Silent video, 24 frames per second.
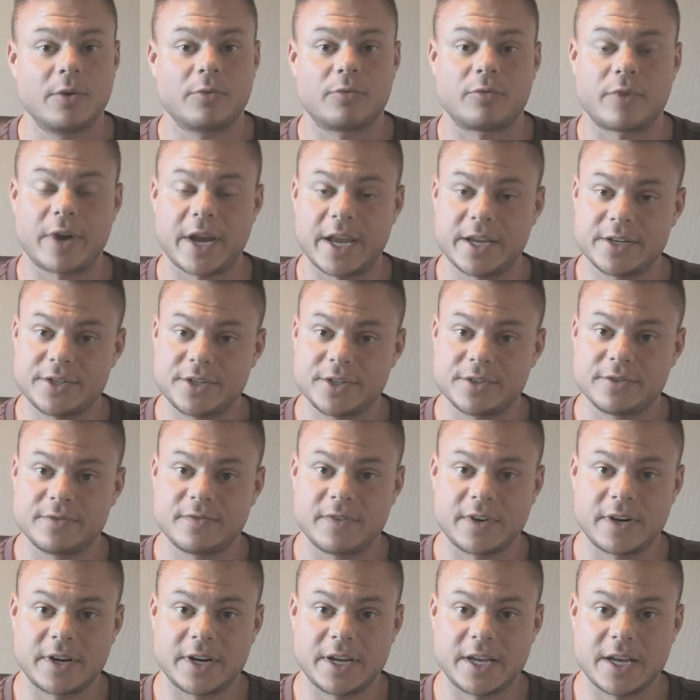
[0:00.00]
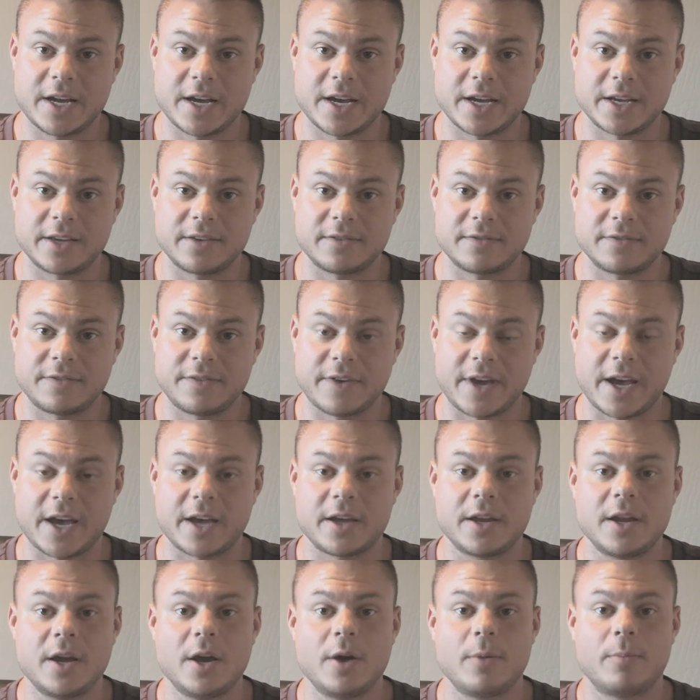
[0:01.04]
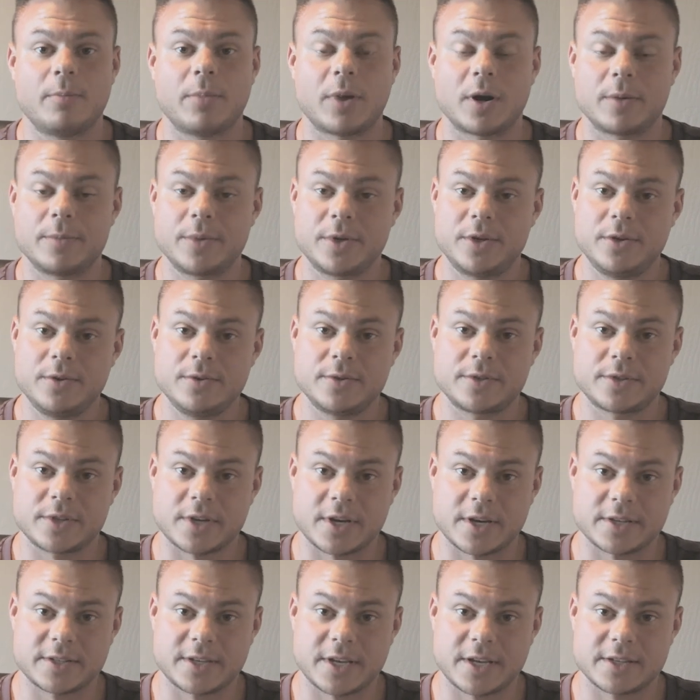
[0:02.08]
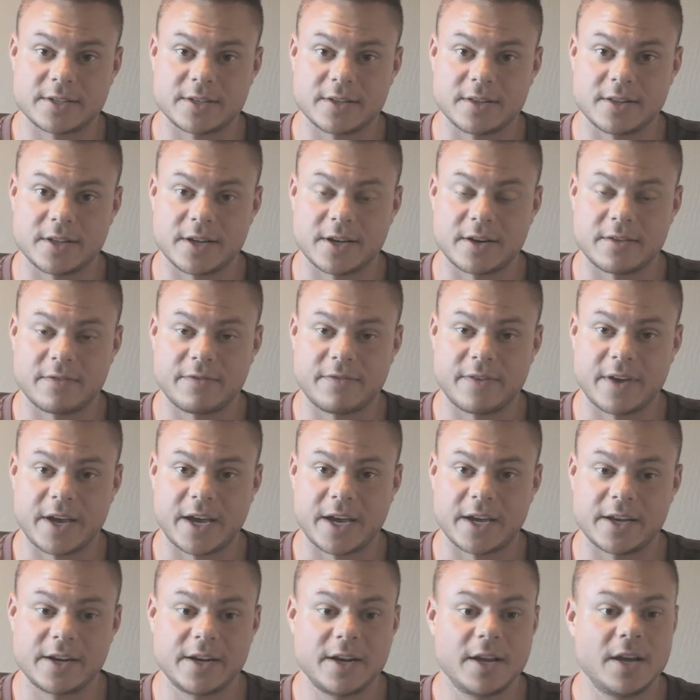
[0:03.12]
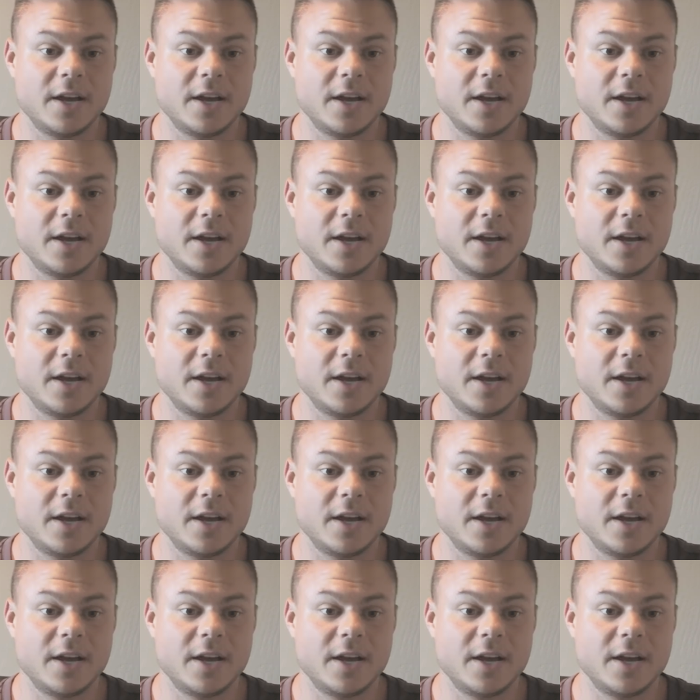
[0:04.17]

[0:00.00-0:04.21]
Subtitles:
Ranch is very high in fat. Barbecue sauce has a lot of fat.